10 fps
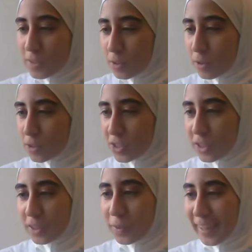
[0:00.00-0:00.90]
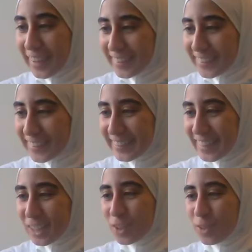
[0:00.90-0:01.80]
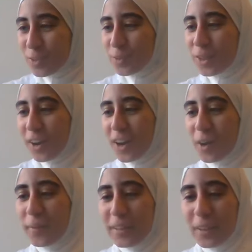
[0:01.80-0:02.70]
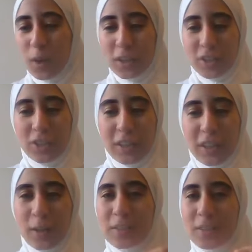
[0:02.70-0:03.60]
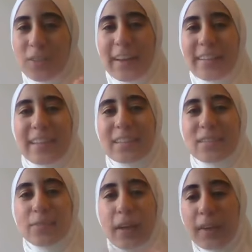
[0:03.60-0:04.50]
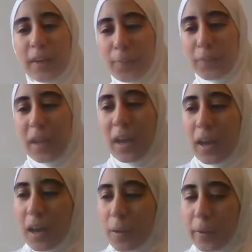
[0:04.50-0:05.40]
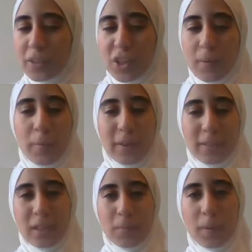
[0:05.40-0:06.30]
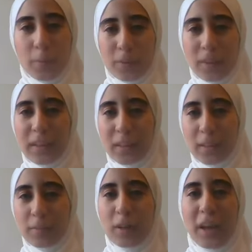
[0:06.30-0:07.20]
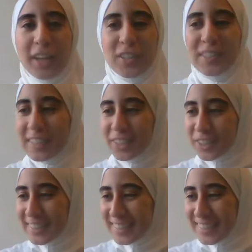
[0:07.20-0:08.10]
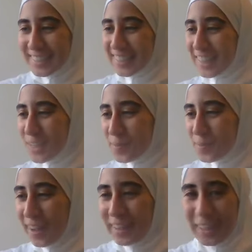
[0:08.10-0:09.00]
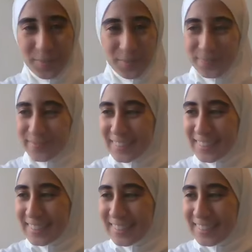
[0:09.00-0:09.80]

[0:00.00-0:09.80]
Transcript: So, JazakAllah Khairan, thank you for coming and watching. I'll see you guys next Friday. I'm going to try my best to keep up with the Healing for Akhirah series. Assalamu alaikum.